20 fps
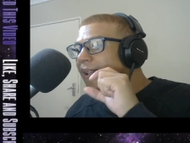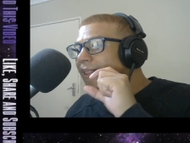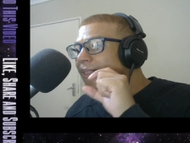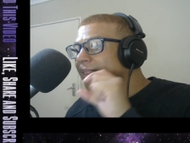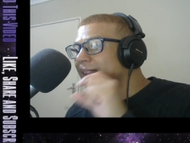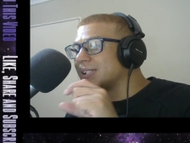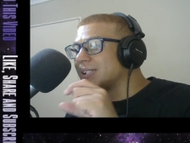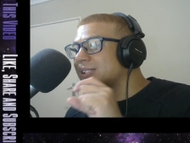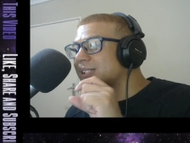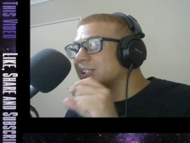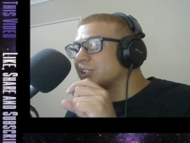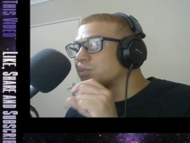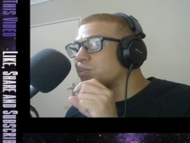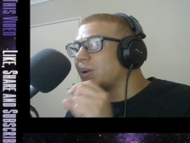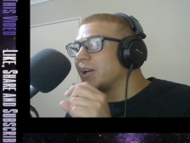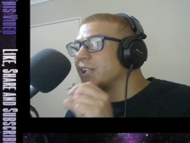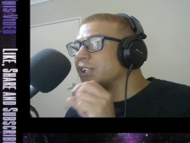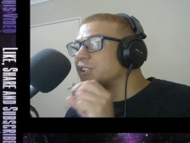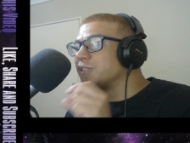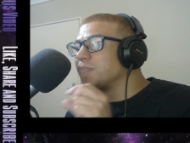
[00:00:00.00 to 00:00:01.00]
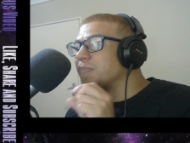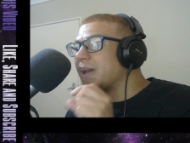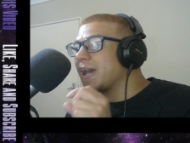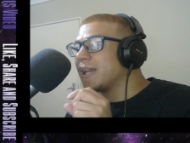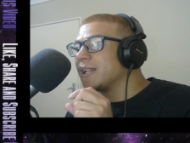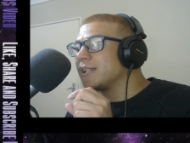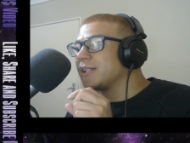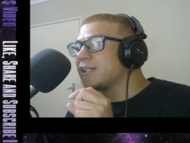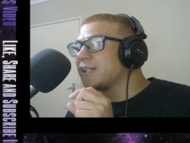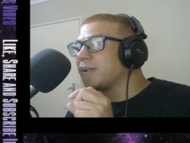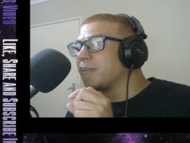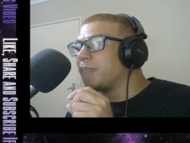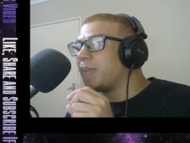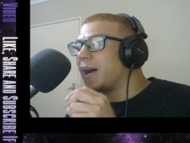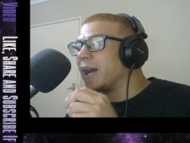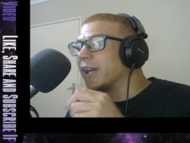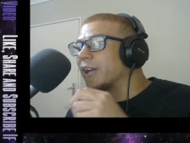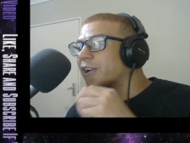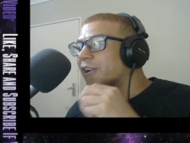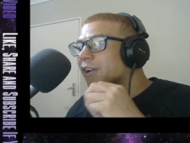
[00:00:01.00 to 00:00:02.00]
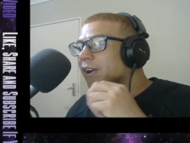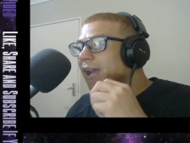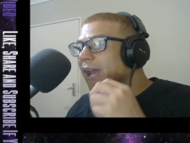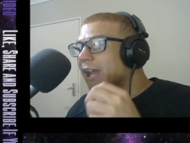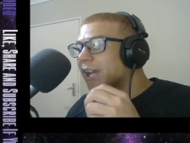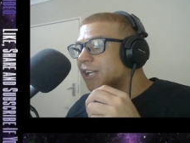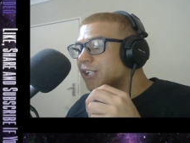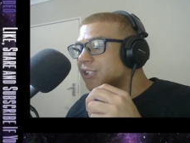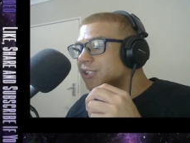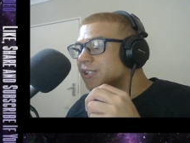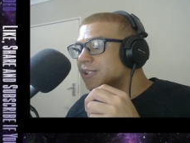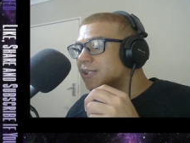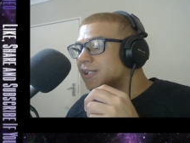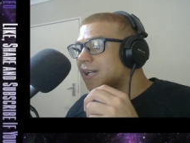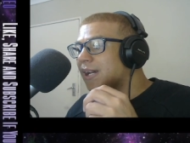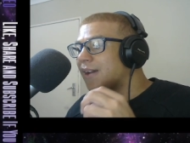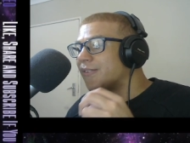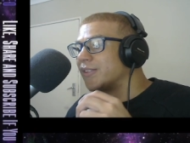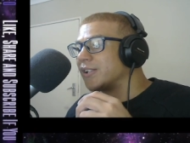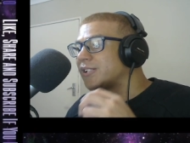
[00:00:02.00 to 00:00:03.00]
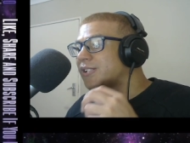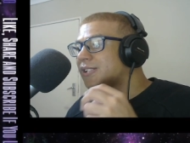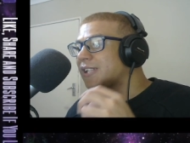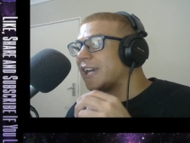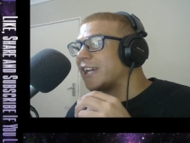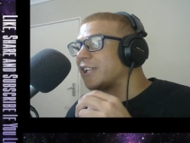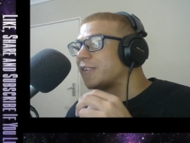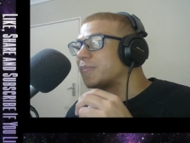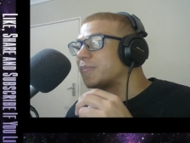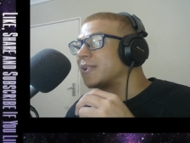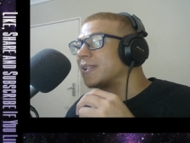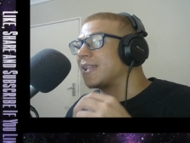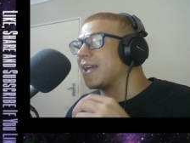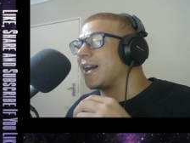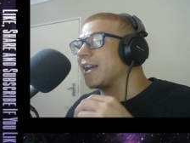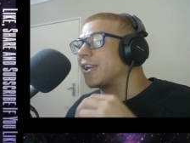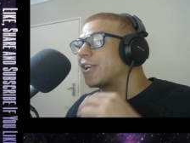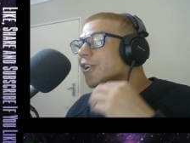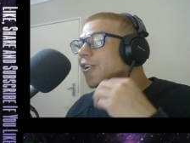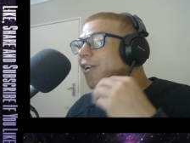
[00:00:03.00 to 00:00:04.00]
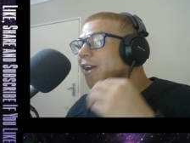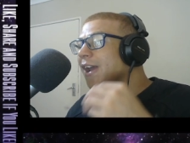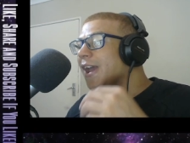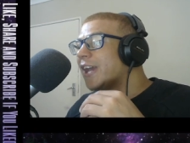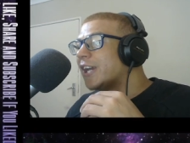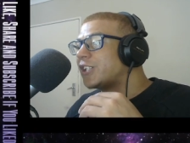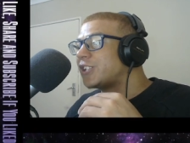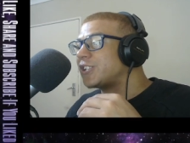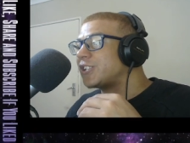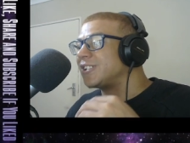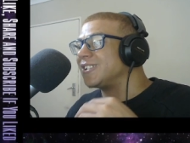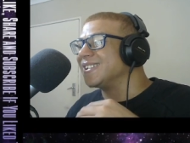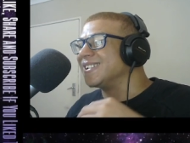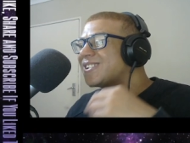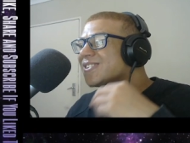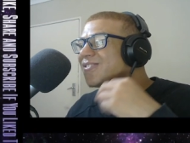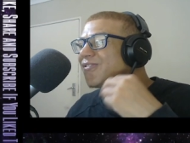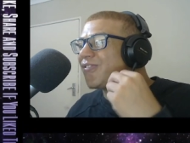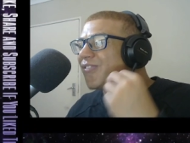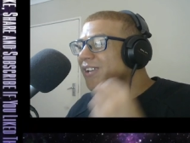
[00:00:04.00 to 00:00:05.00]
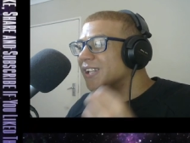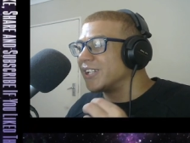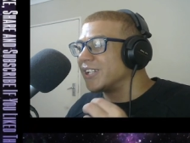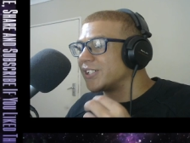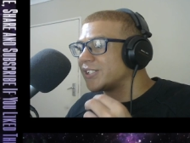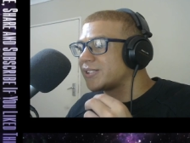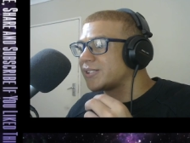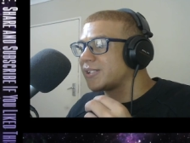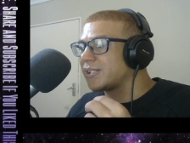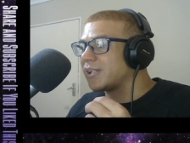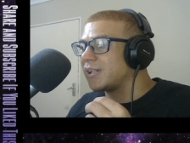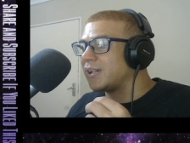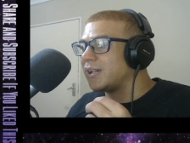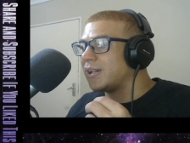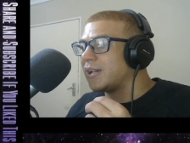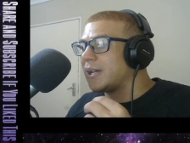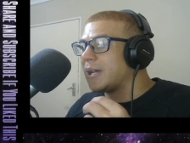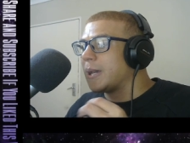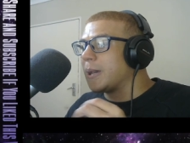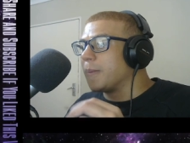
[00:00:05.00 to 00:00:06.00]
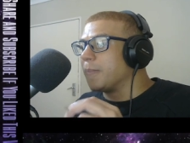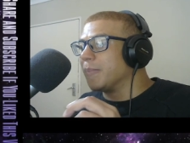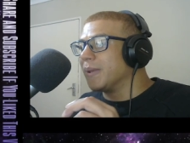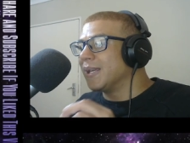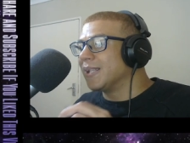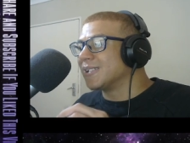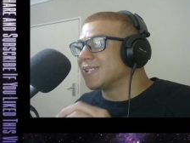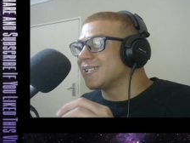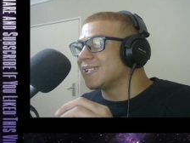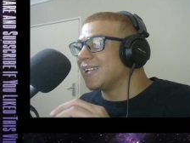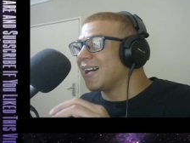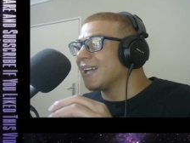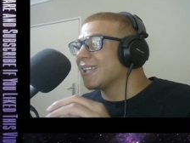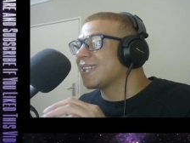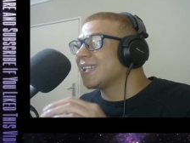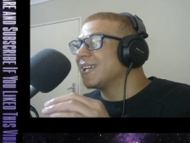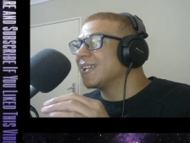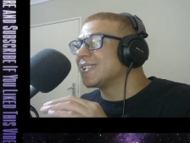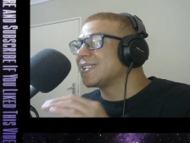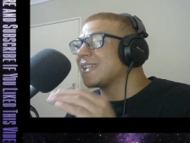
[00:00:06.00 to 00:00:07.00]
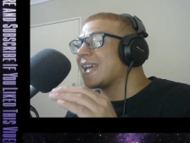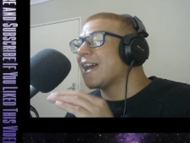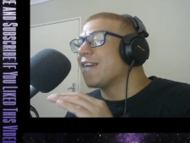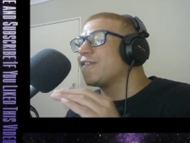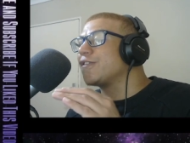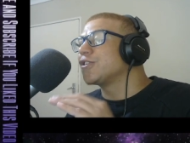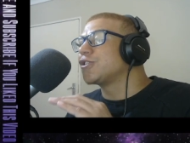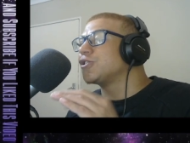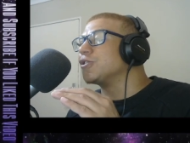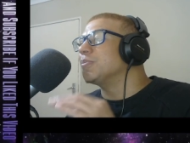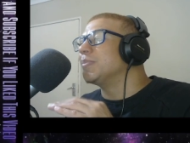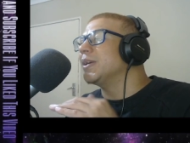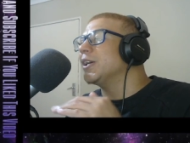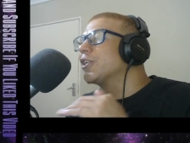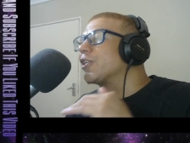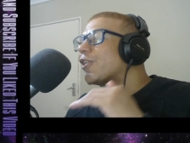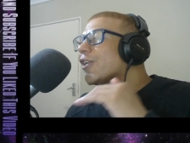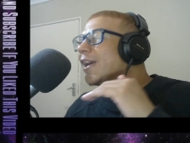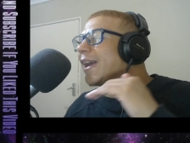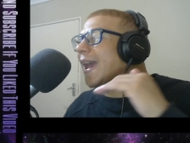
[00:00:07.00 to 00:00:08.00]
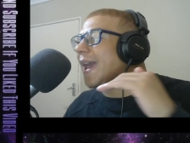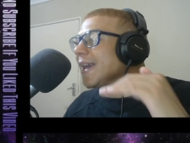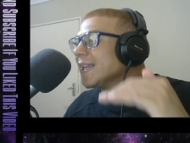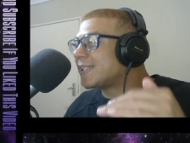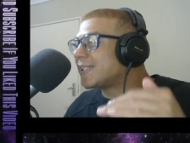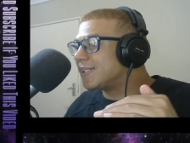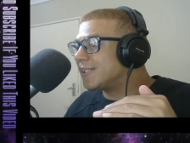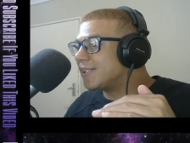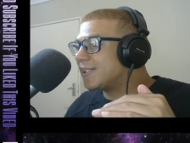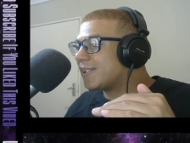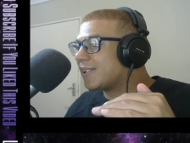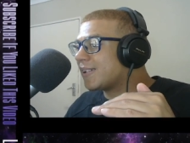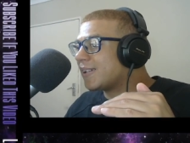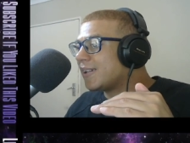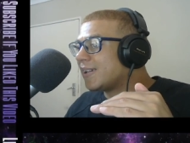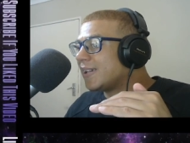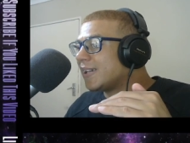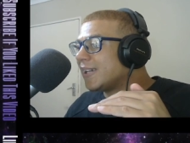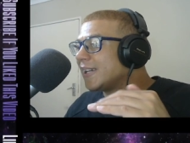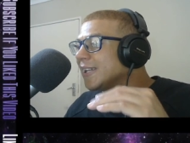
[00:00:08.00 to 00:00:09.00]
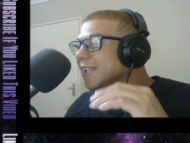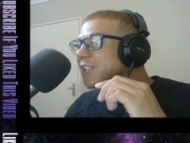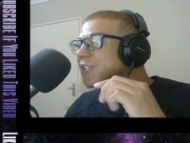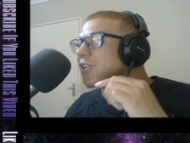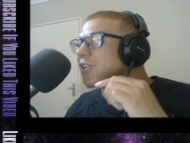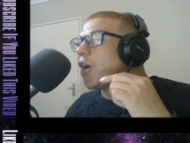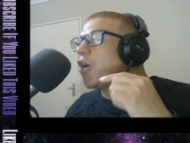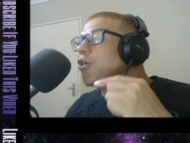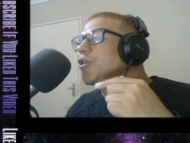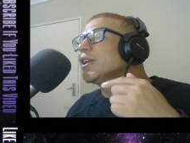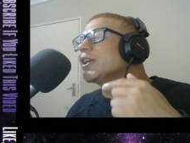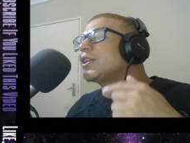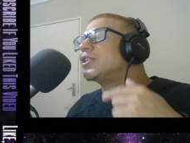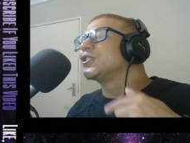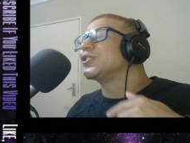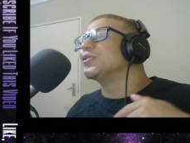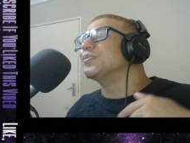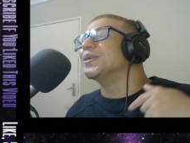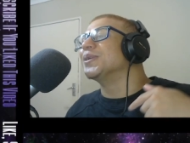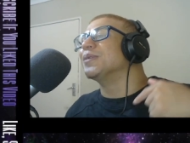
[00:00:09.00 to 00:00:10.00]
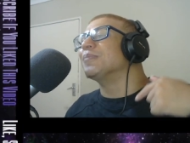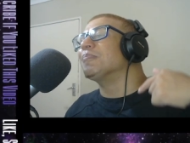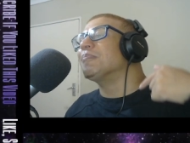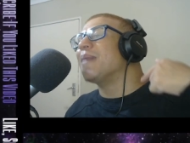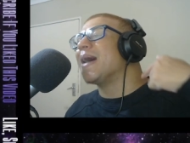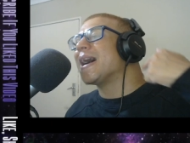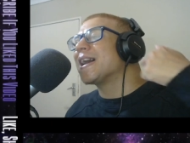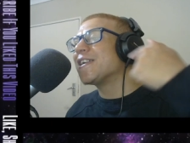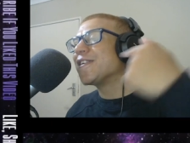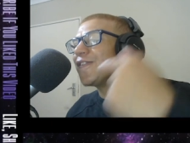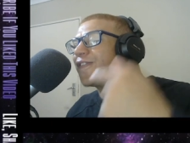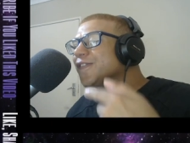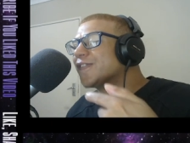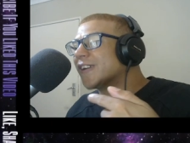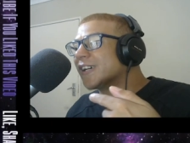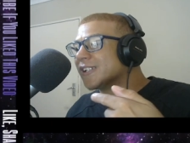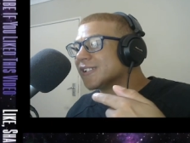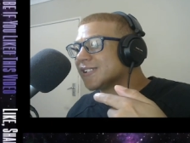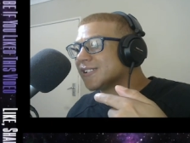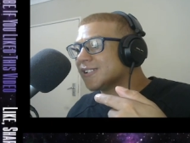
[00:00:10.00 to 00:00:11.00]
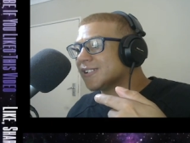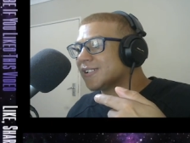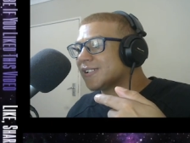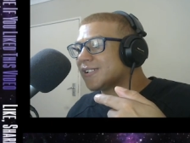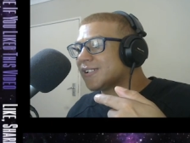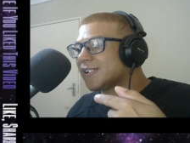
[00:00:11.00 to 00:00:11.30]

This is what is meant by creation, and the statement that creation is finished means nothing is ever to be created. It is only to be manifested.